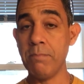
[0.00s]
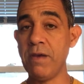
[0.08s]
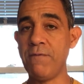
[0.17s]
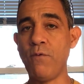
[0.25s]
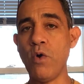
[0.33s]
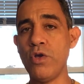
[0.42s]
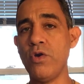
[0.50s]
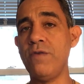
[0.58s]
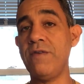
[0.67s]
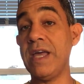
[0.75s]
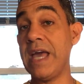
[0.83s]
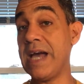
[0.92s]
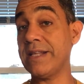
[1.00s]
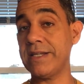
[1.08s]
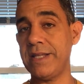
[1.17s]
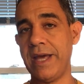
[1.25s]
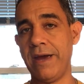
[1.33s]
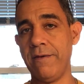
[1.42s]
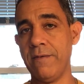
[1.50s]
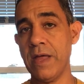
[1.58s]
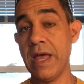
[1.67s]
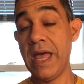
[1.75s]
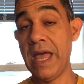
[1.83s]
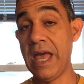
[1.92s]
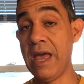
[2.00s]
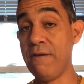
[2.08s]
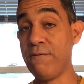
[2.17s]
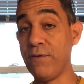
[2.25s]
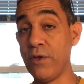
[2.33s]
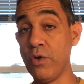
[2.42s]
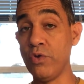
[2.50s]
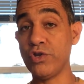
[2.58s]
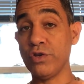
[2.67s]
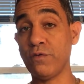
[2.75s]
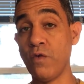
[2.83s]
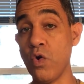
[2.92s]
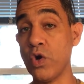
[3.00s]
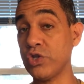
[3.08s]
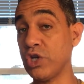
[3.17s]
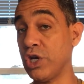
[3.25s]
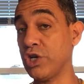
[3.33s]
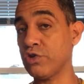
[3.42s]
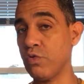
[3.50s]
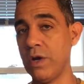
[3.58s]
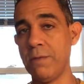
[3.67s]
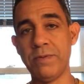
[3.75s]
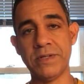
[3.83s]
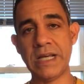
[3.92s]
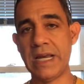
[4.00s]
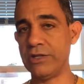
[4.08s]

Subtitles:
before you even get to that, if you just focus on the 20%,